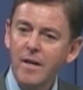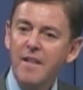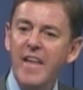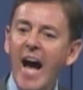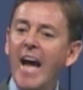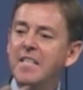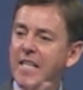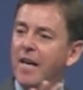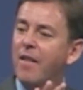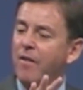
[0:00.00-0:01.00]
The
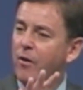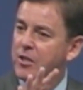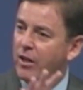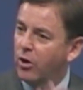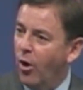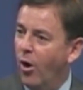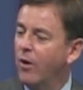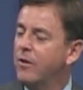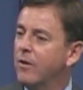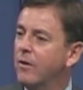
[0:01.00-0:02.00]
idea that there is a
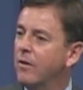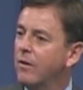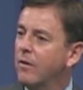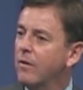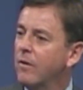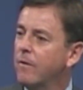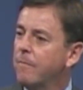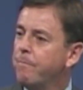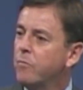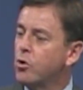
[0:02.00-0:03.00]
God
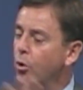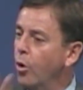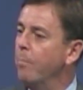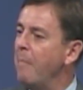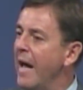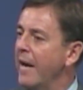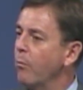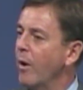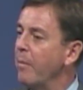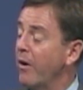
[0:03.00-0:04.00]
to whom men
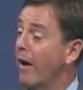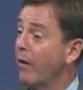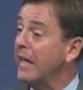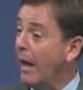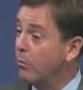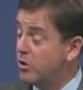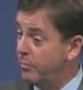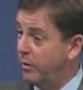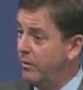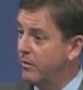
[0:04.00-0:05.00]
and women are
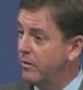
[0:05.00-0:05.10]
accountable